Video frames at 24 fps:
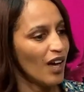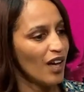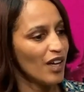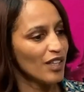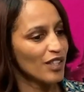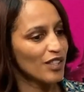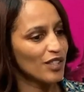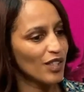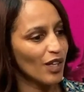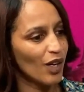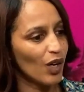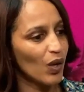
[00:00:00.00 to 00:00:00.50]

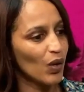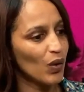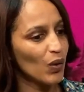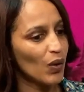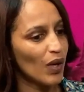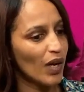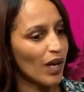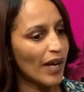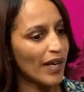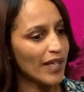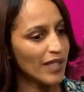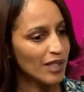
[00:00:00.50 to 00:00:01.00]

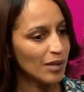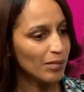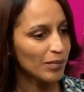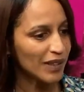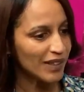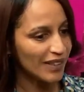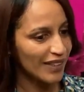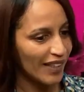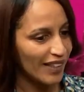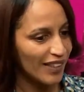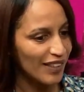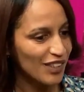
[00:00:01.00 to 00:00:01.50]
So as a
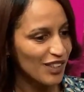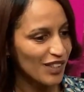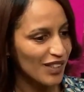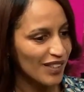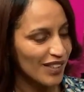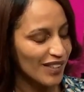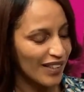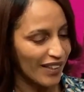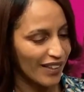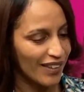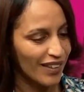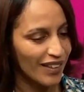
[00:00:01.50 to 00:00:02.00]

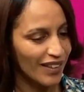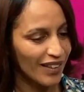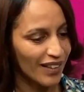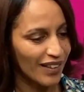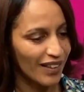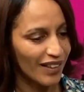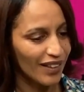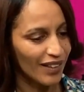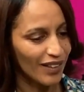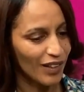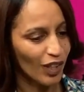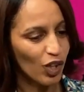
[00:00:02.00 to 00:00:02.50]
metallurgist, I
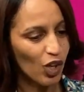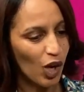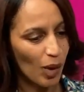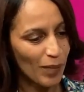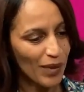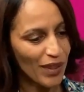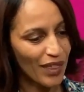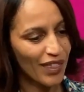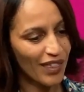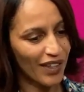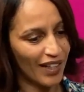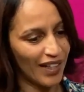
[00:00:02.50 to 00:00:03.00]
think the
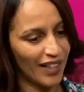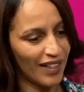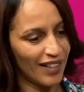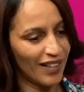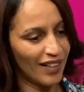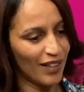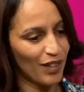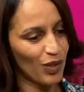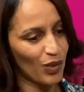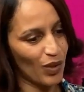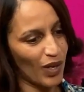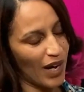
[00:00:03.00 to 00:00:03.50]
common
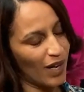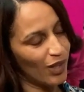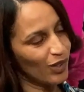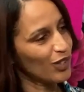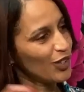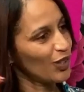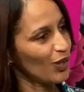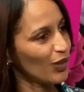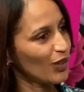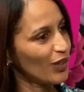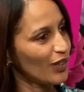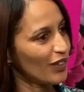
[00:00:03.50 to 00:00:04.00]
thread throughout
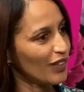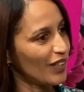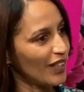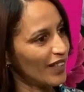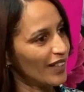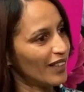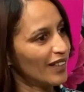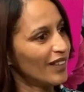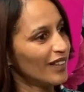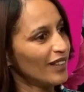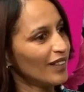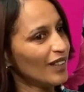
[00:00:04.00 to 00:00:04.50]
your
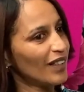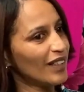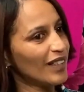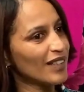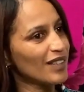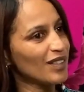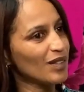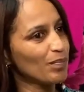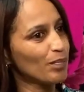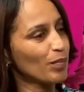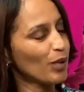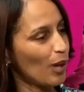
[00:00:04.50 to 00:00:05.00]
career
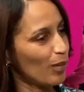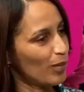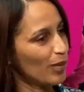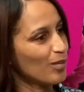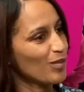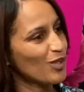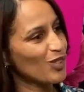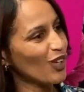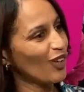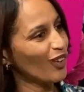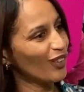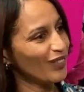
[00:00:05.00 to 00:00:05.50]
is problem
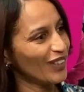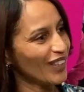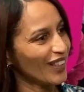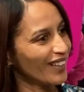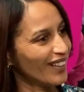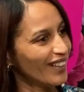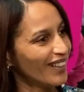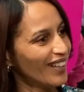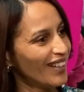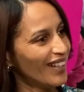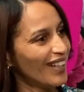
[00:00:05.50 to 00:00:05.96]
solving.